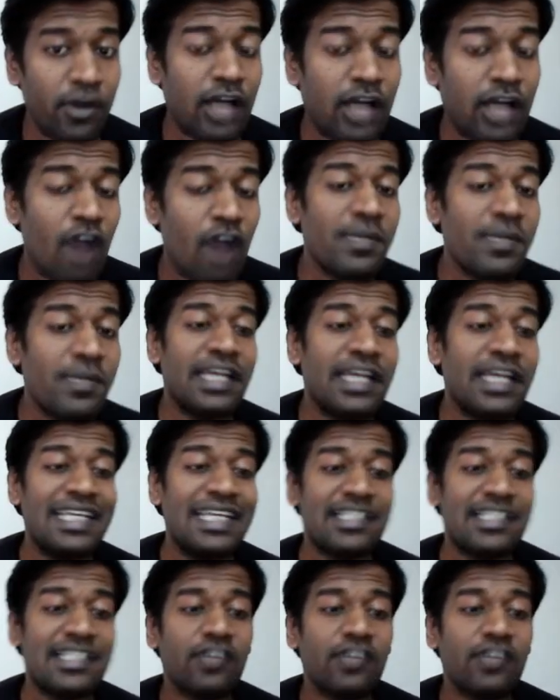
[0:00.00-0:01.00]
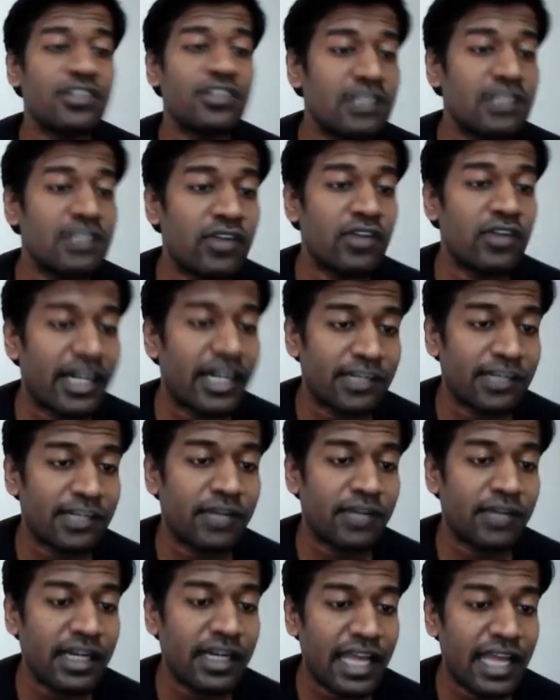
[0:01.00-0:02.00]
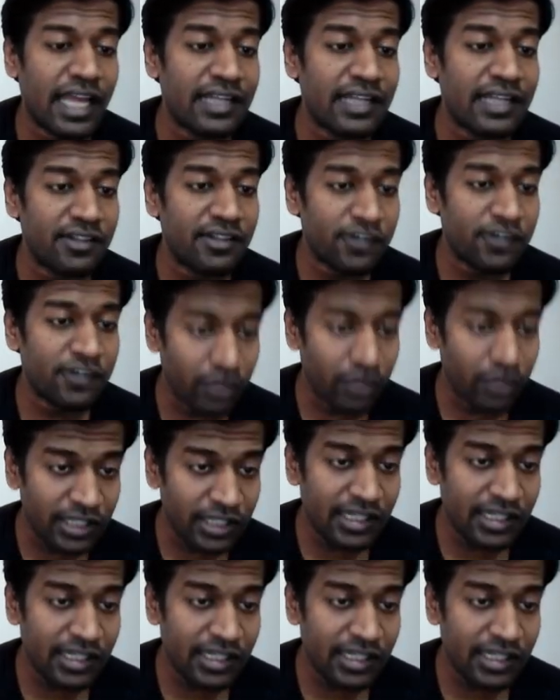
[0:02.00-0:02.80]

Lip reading: how many easy questions did you attempt, right? There were 23